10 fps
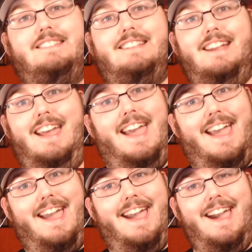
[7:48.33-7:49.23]

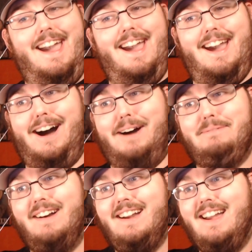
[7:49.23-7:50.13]
Damn!
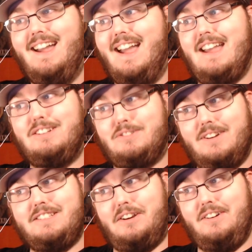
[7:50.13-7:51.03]
And
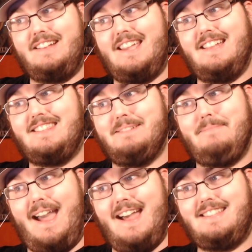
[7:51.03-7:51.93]
Gray's already taking some
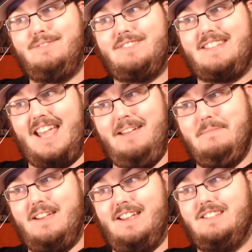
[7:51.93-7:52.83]
massive
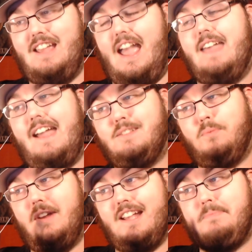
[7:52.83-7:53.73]
damage, and that's
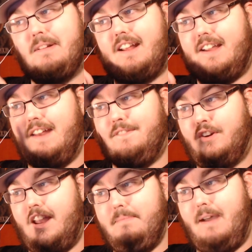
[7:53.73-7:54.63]
one aspect I kind of
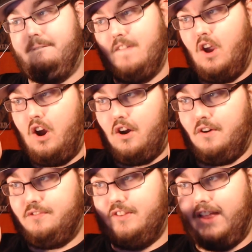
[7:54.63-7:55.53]
forgot about.
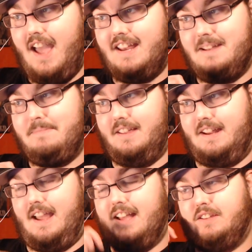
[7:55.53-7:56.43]
Her flying
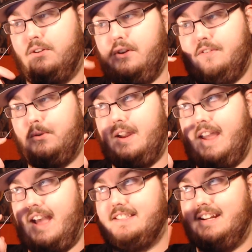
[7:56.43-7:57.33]
ability. I don't know if Gray
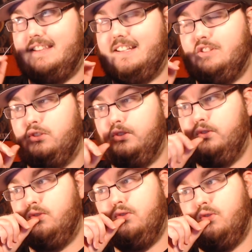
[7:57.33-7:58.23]
has anything
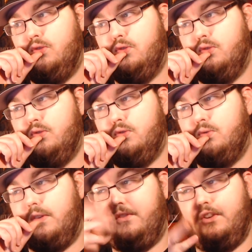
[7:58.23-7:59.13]
to
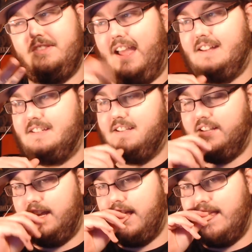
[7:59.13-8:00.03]
revert that.
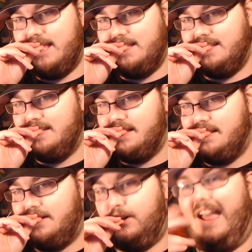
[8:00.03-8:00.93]

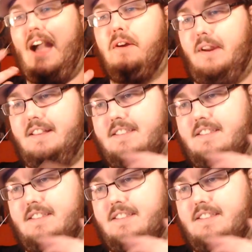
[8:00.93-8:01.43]
Or counter it.